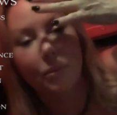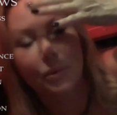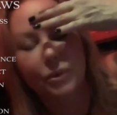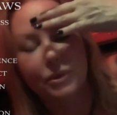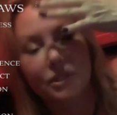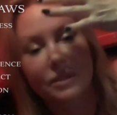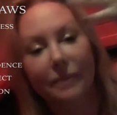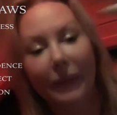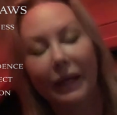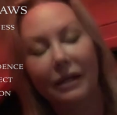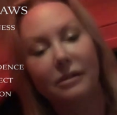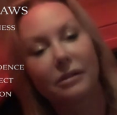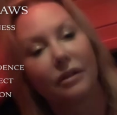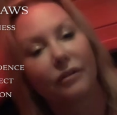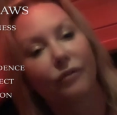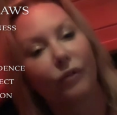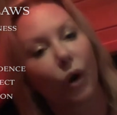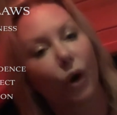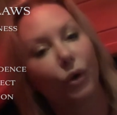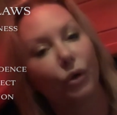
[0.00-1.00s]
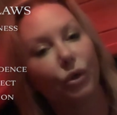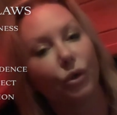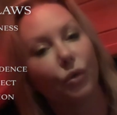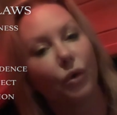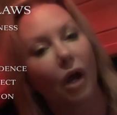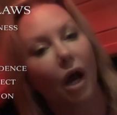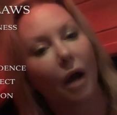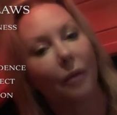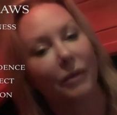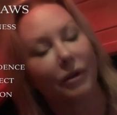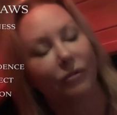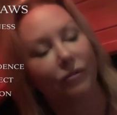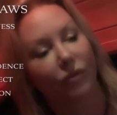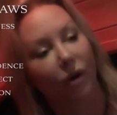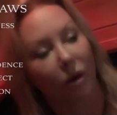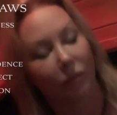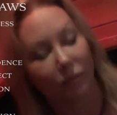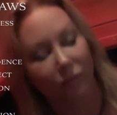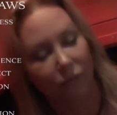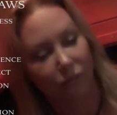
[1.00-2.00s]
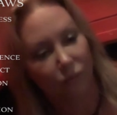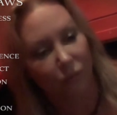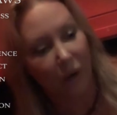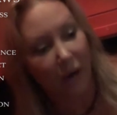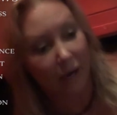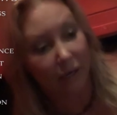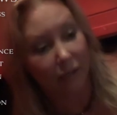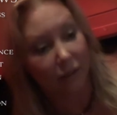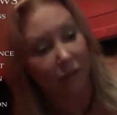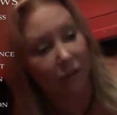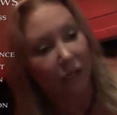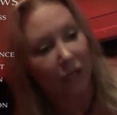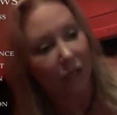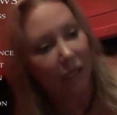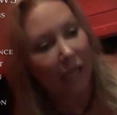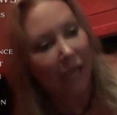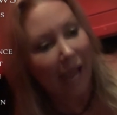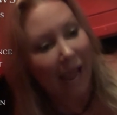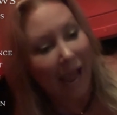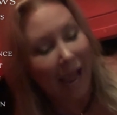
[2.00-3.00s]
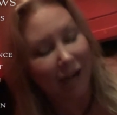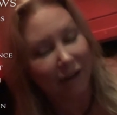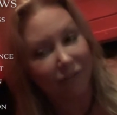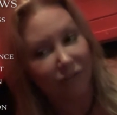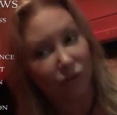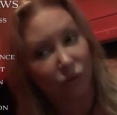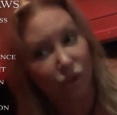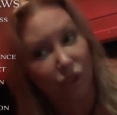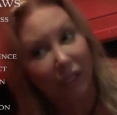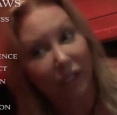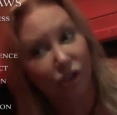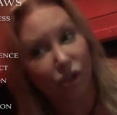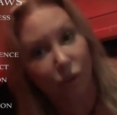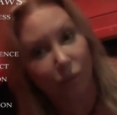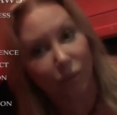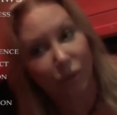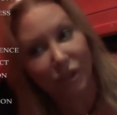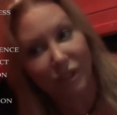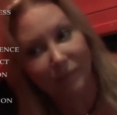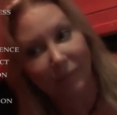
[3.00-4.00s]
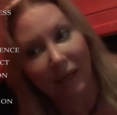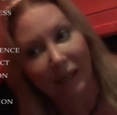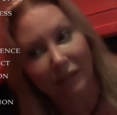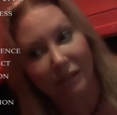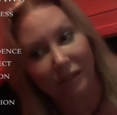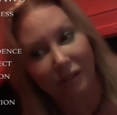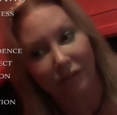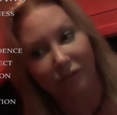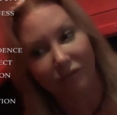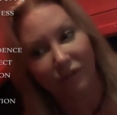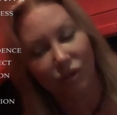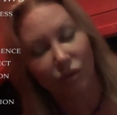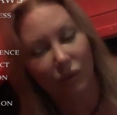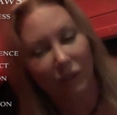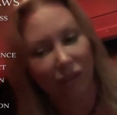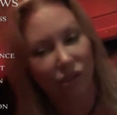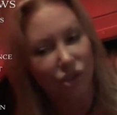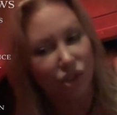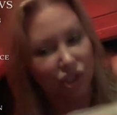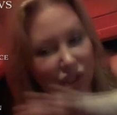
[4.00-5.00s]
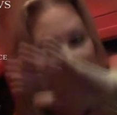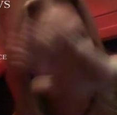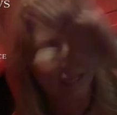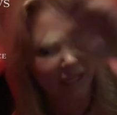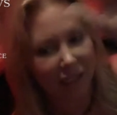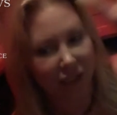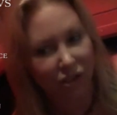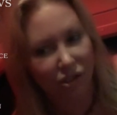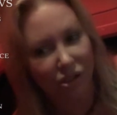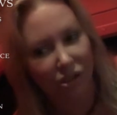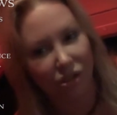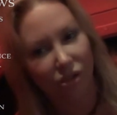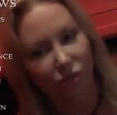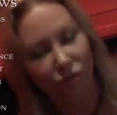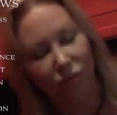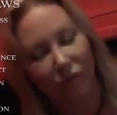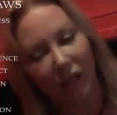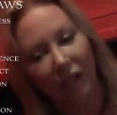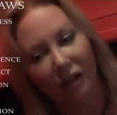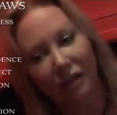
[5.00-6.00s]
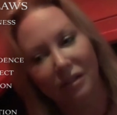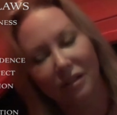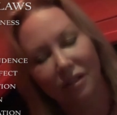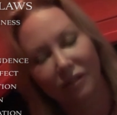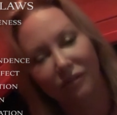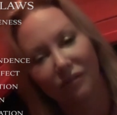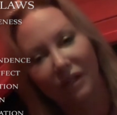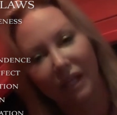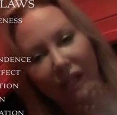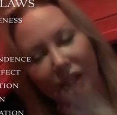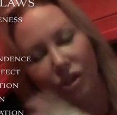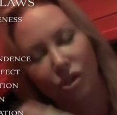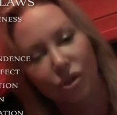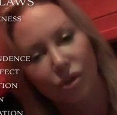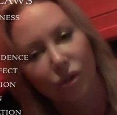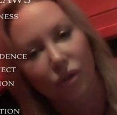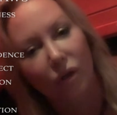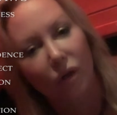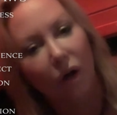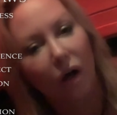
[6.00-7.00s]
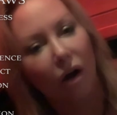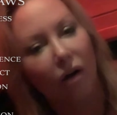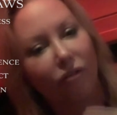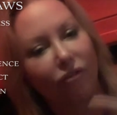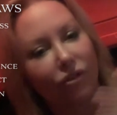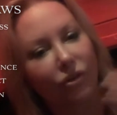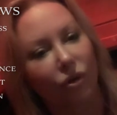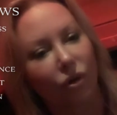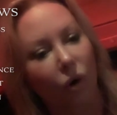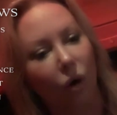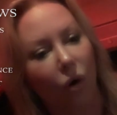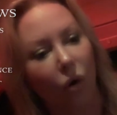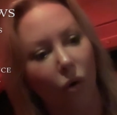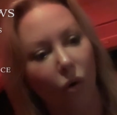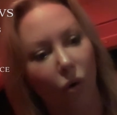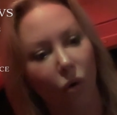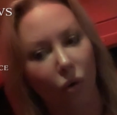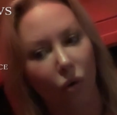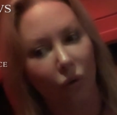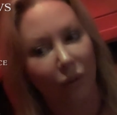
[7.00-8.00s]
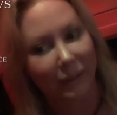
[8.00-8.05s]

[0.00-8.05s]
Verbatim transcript: perspective are you coming from, right? And if you change your perspective, you can change the relative nature of your whole